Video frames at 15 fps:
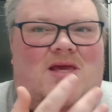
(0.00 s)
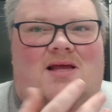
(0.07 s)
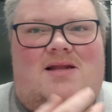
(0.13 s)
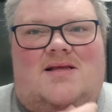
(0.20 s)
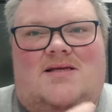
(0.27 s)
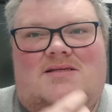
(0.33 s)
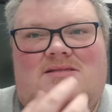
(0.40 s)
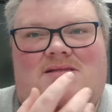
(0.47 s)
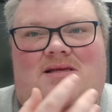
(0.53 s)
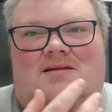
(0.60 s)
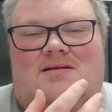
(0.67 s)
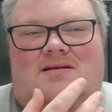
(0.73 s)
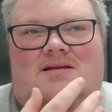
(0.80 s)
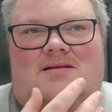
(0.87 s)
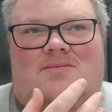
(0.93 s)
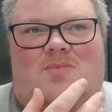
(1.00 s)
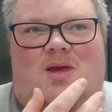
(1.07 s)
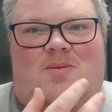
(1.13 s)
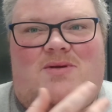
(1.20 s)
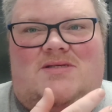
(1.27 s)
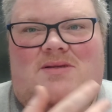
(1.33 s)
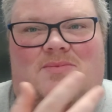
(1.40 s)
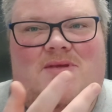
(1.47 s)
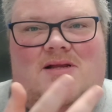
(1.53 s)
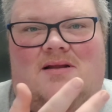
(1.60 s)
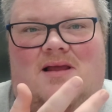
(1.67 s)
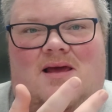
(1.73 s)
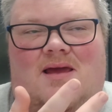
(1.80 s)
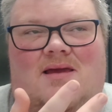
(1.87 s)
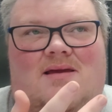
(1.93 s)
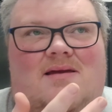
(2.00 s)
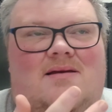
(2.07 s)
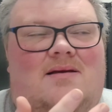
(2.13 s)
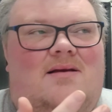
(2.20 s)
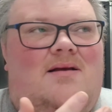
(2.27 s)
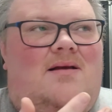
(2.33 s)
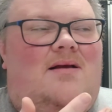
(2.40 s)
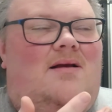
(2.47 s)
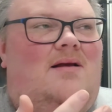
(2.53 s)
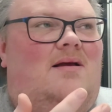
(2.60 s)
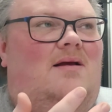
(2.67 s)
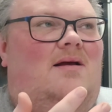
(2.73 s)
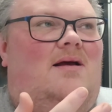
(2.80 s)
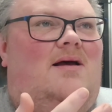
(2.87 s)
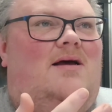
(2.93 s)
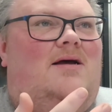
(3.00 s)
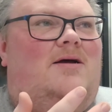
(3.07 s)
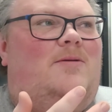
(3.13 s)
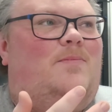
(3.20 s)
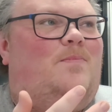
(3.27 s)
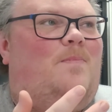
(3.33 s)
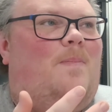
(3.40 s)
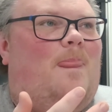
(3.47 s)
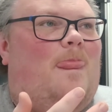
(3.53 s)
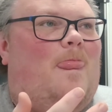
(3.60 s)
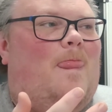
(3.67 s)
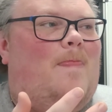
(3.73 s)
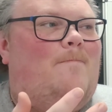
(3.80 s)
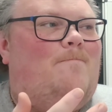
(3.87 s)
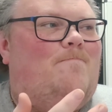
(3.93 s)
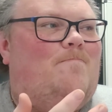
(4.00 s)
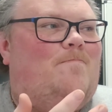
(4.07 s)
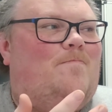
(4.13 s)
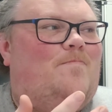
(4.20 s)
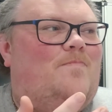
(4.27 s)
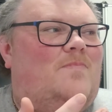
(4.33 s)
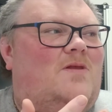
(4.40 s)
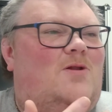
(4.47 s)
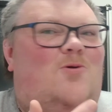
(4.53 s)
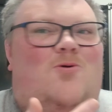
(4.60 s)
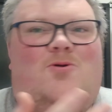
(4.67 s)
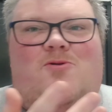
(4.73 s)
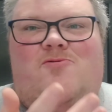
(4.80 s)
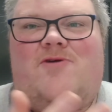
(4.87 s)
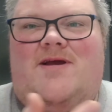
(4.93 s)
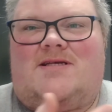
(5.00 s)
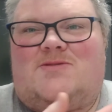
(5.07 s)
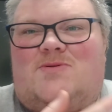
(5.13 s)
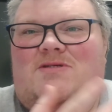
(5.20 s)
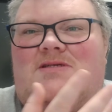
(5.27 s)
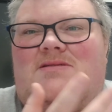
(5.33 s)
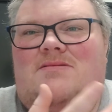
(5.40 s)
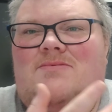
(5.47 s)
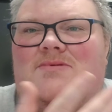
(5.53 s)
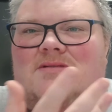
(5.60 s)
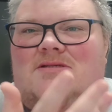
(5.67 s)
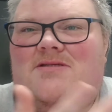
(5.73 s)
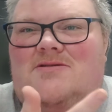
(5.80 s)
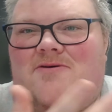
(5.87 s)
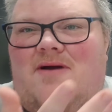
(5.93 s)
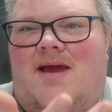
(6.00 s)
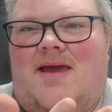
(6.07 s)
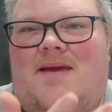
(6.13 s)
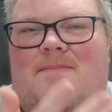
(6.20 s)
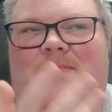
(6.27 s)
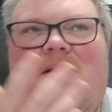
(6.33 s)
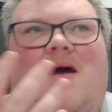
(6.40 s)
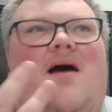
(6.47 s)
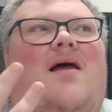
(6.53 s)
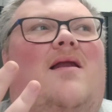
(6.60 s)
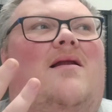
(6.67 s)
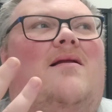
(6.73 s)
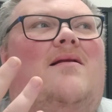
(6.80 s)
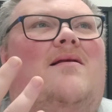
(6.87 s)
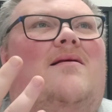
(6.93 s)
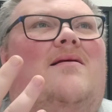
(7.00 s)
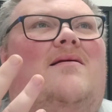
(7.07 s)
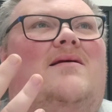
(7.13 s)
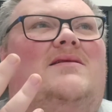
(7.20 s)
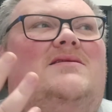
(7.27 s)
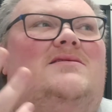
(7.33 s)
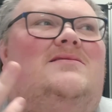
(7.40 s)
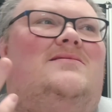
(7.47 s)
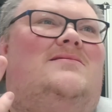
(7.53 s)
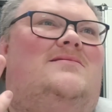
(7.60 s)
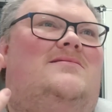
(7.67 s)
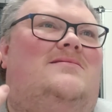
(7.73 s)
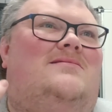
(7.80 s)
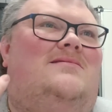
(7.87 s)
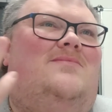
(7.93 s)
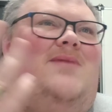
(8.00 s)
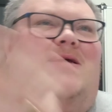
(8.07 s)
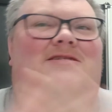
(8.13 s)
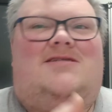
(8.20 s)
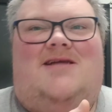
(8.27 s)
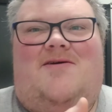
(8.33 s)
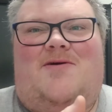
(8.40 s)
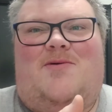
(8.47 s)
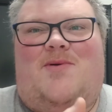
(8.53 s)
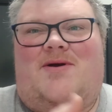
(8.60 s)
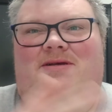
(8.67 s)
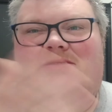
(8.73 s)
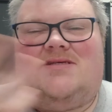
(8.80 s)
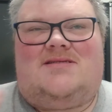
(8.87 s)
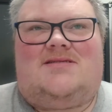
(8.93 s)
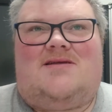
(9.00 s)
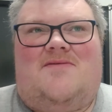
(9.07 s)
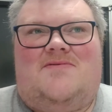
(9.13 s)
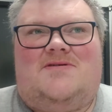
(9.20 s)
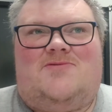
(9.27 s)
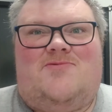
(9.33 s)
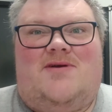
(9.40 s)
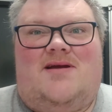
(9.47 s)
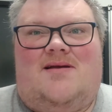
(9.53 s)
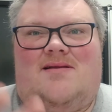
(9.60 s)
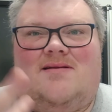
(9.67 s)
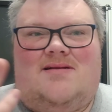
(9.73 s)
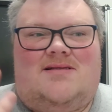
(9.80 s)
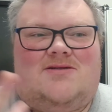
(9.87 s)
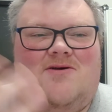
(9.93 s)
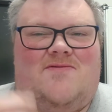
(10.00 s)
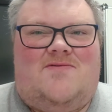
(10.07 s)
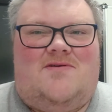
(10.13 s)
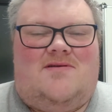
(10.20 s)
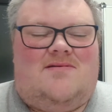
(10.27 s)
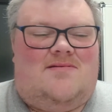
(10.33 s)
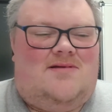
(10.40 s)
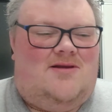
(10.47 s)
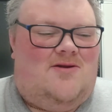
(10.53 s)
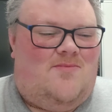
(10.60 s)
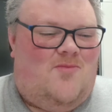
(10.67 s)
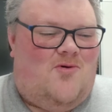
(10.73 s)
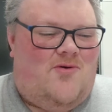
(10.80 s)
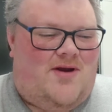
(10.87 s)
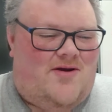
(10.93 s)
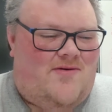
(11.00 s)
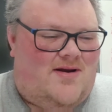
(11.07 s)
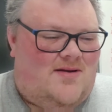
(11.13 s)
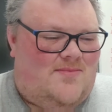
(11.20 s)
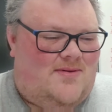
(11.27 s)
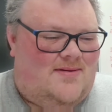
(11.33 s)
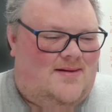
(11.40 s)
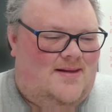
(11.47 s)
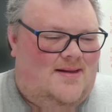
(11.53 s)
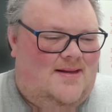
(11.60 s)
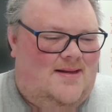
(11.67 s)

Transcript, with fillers: me at least, than maybe something like the Lord of the Rings, which is great, but it's imaginary, whereas this stuff is real and it's often, you know, more incredible.